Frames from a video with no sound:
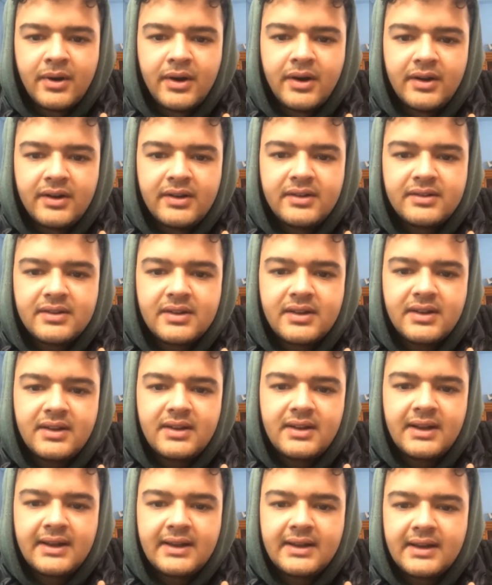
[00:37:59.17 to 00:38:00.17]
Whereas say
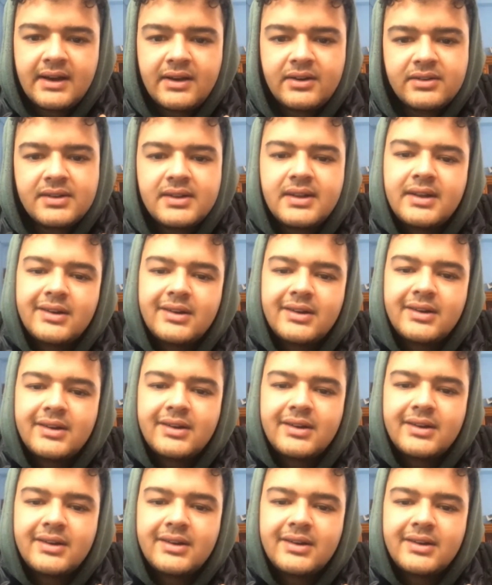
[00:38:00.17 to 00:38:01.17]
like I was like,
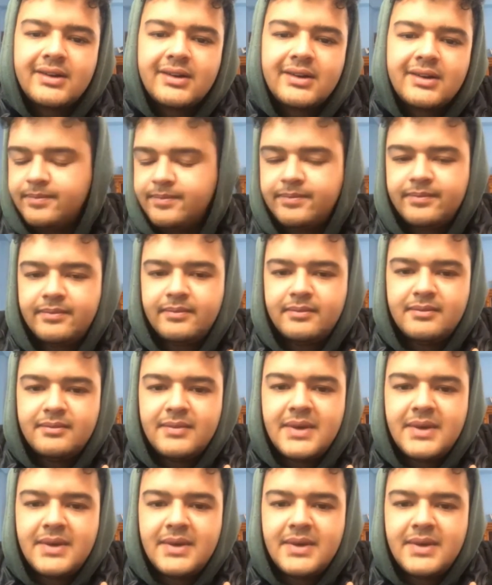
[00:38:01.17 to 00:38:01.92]
okay, yeah,